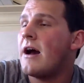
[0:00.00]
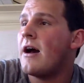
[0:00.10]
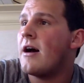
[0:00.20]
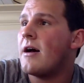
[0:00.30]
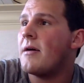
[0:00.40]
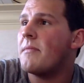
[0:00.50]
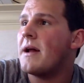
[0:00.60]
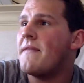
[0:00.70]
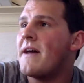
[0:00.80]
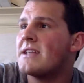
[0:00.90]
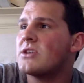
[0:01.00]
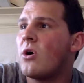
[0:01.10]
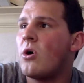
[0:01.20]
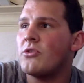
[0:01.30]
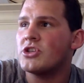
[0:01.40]
And that's
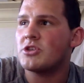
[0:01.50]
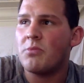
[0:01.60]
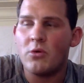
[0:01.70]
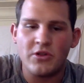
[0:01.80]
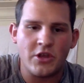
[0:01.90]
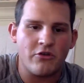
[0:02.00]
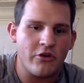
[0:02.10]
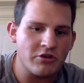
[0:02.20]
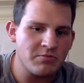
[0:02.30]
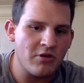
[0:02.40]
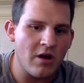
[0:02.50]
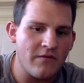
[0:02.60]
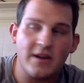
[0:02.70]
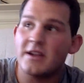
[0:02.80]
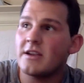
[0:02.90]
all to support their gross
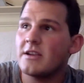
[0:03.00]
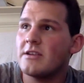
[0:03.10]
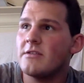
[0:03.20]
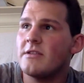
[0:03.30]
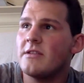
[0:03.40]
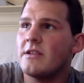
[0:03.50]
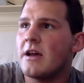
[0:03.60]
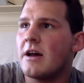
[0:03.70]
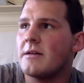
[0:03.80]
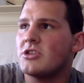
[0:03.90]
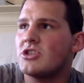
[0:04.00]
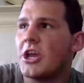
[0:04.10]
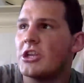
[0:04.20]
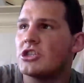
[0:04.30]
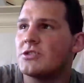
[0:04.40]
profit
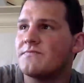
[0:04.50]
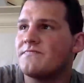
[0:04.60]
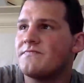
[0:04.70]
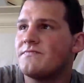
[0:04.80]
change.